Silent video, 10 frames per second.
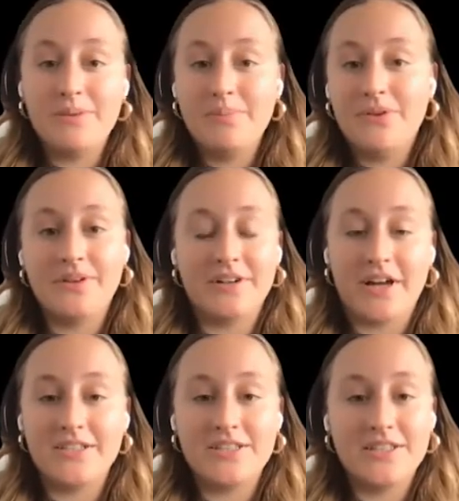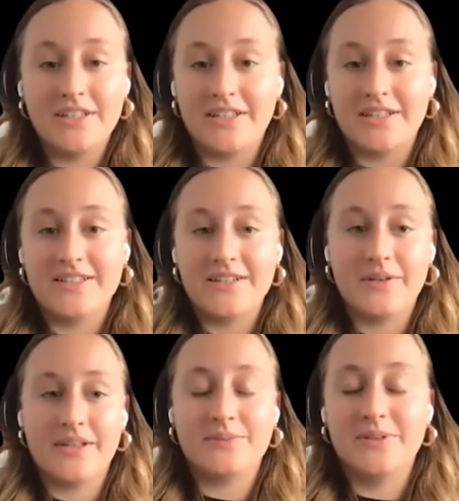people are not deterred. And so
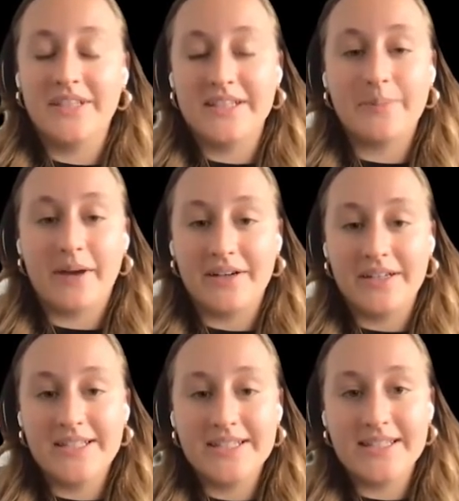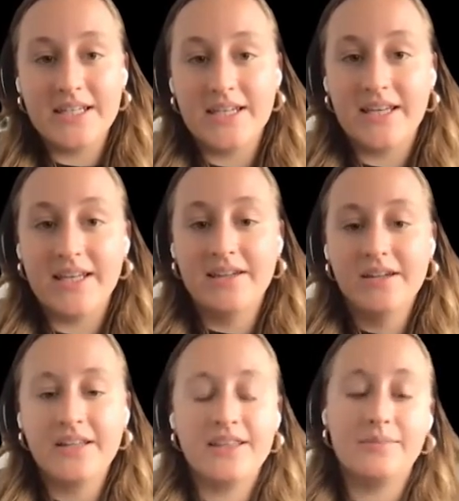that's really inspiring to see
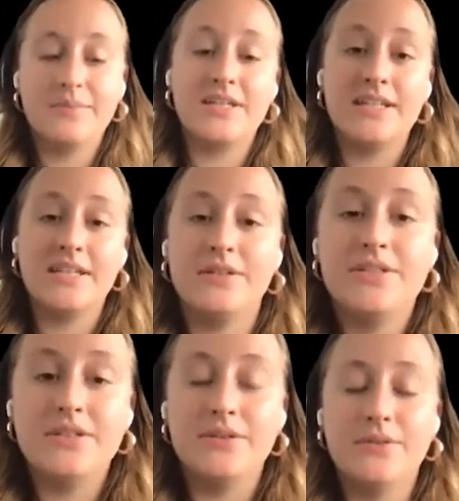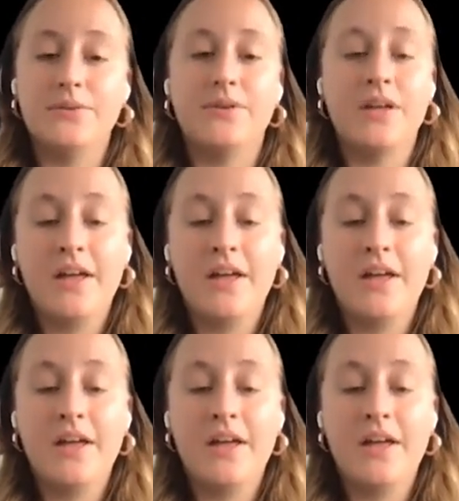them continue to